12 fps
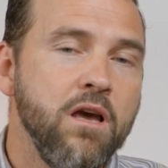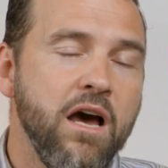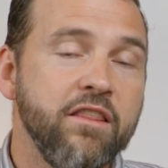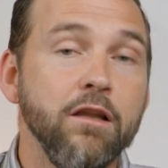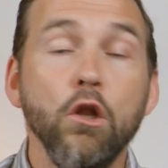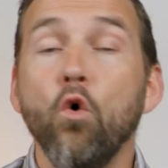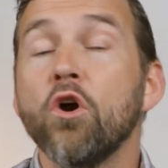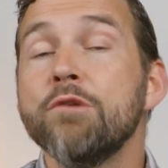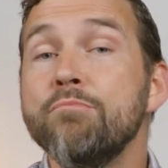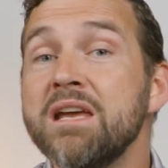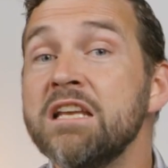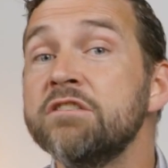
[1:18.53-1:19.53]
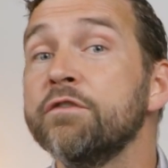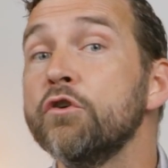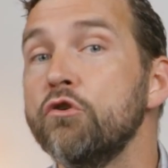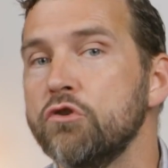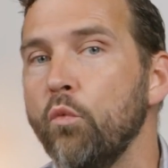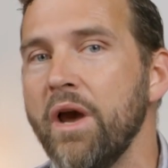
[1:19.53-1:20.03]
The Lord means for
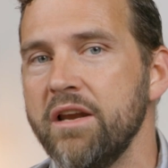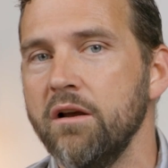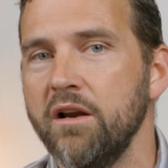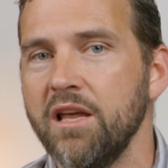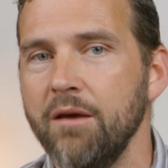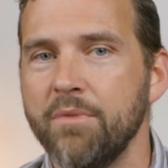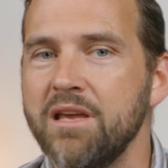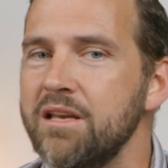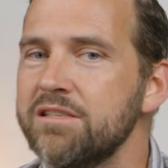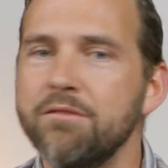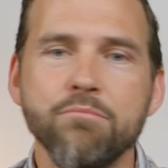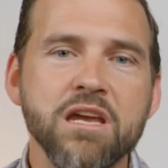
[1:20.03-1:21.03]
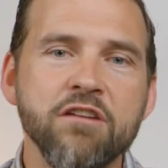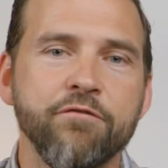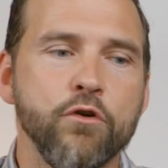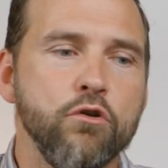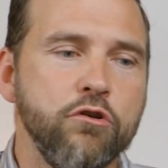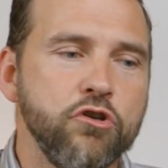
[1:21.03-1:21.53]
you to wait on him. He doesn't mean
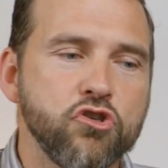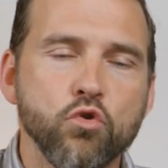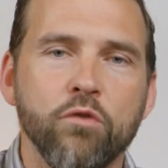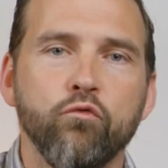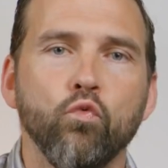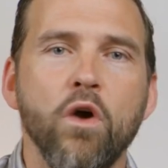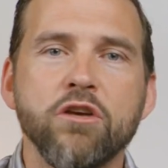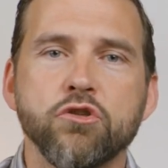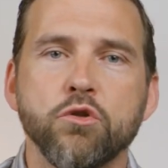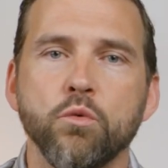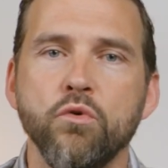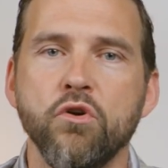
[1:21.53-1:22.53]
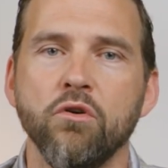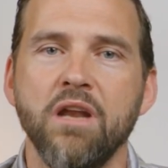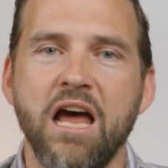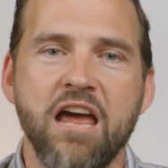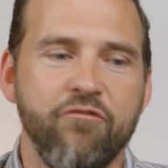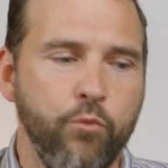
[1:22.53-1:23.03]
for you to just sort of rush through your
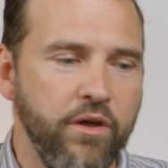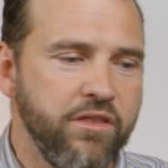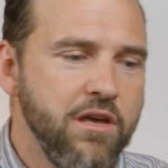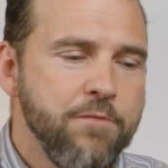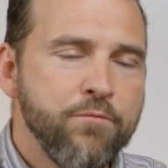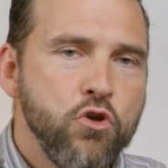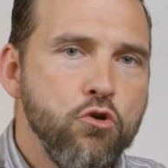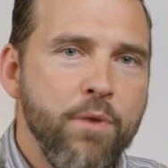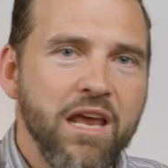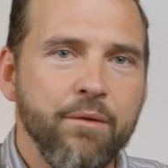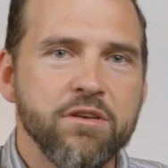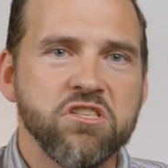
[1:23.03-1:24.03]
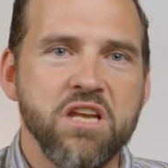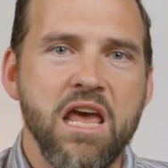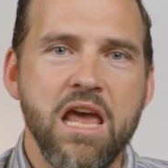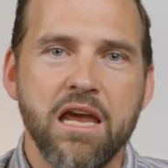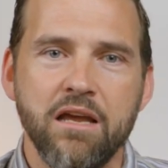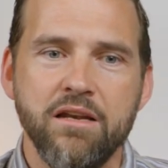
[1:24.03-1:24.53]
life with you made a
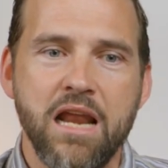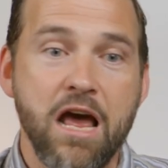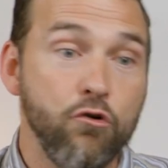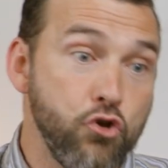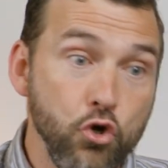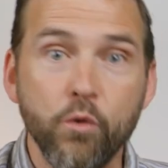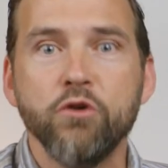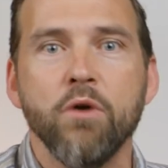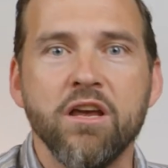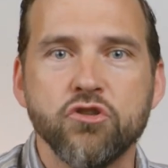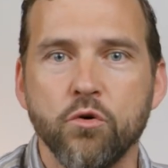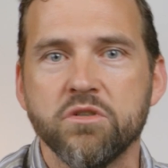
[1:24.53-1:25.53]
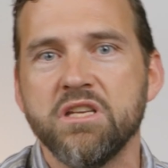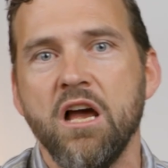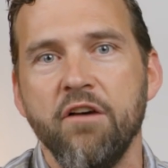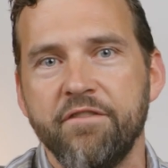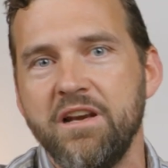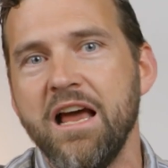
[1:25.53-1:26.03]
mistake and now you address
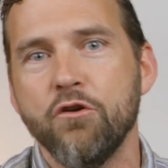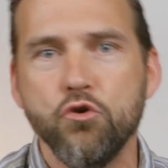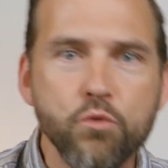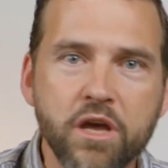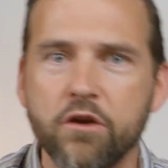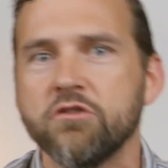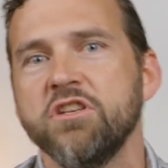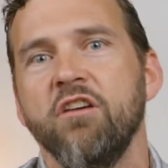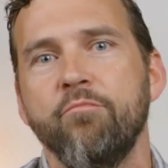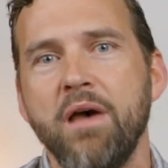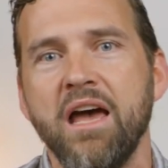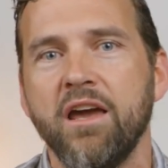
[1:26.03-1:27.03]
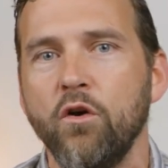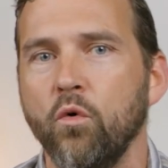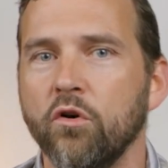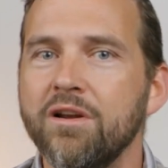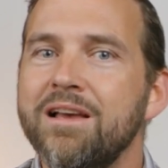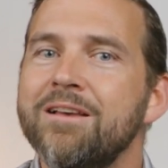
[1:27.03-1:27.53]
yourself and now you get yourself back in
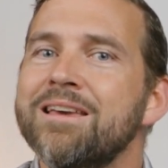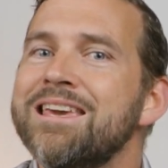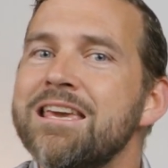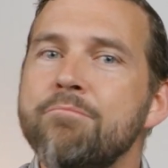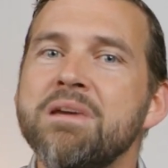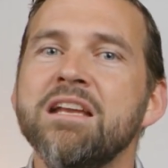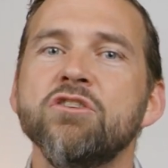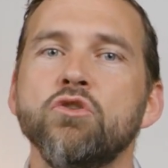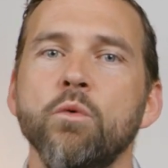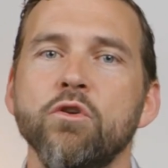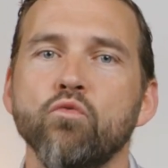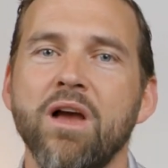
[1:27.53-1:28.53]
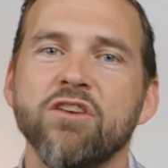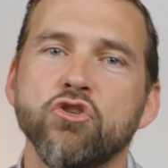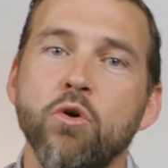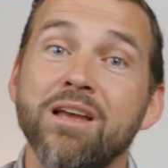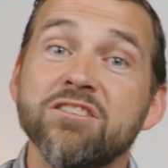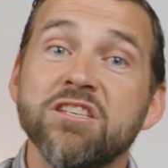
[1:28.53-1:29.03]
order. He means to address
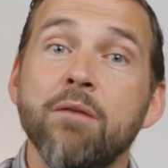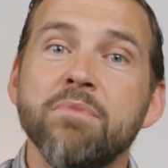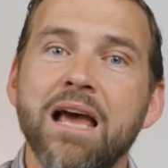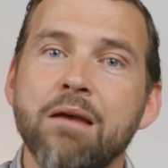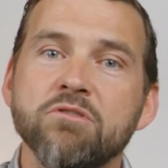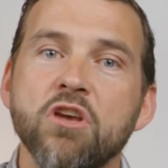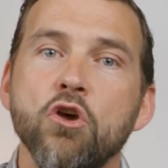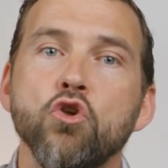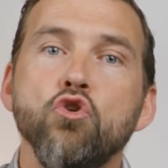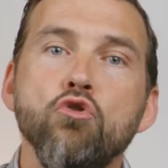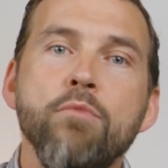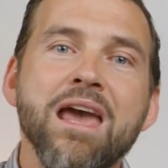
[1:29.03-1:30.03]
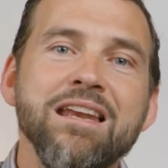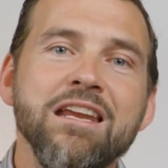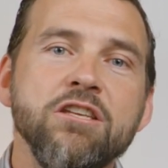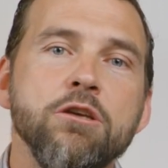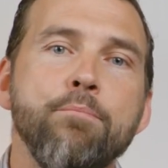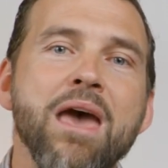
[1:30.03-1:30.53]
you, and sometimes you may
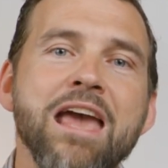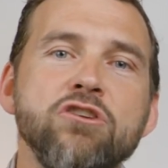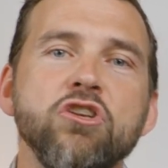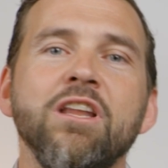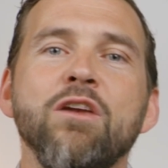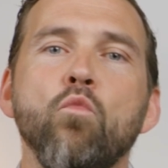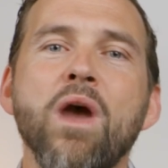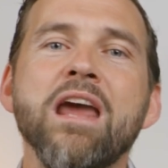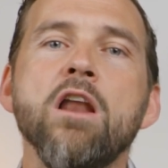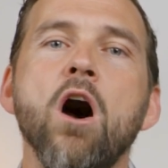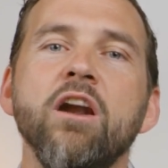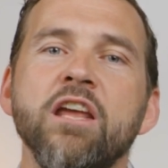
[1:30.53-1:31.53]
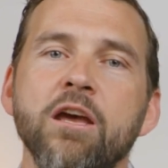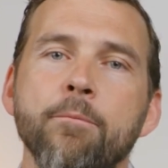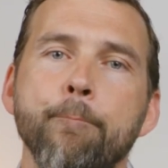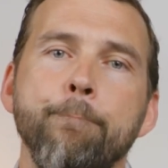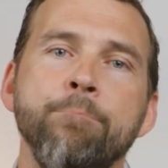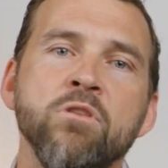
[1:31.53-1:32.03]
need to patiently wait on
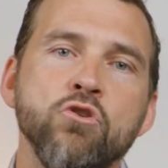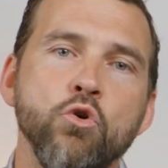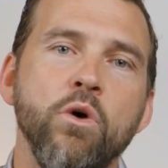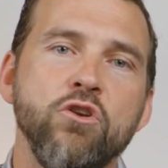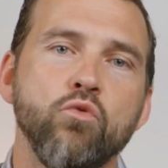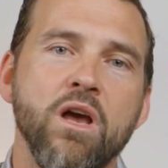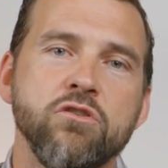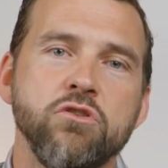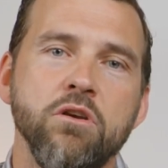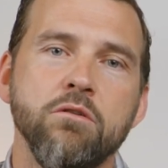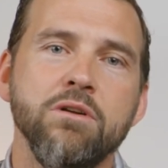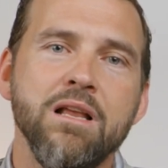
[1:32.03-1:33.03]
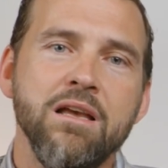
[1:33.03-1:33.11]
him to address you.